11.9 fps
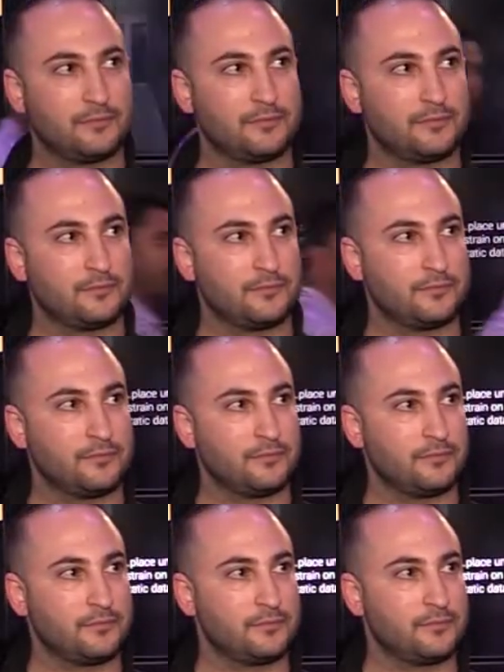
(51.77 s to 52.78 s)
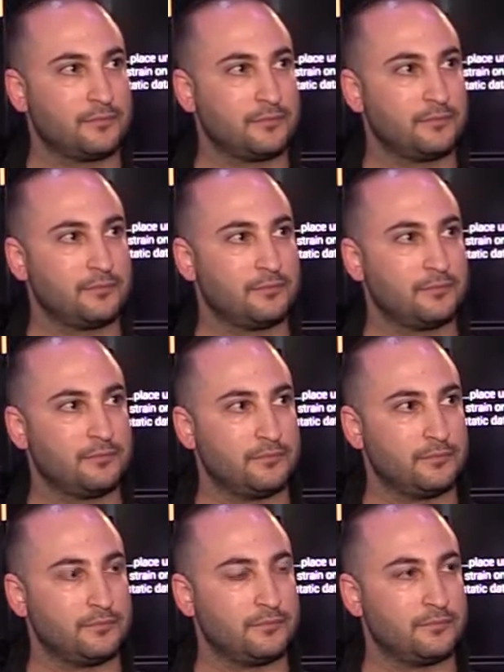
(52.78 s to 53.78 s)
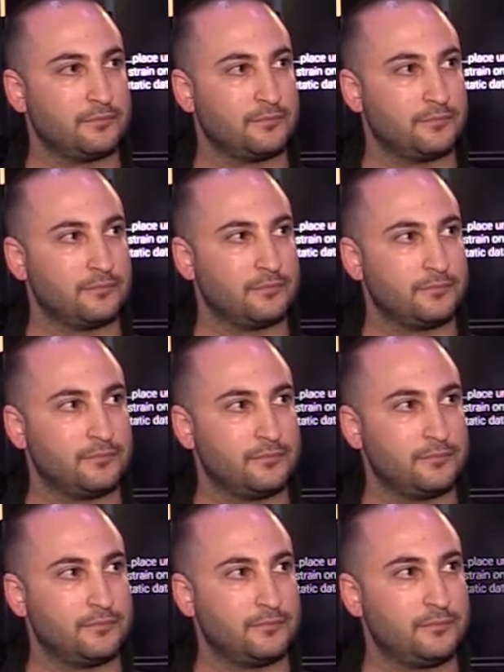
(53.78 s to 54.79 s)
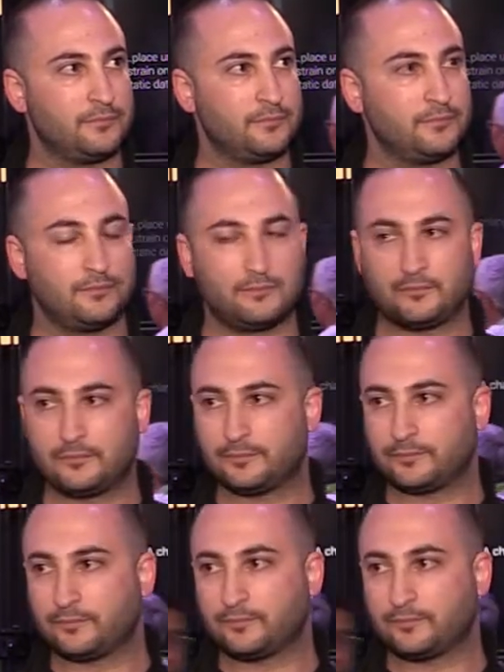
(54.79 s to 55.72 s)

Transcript: (silent)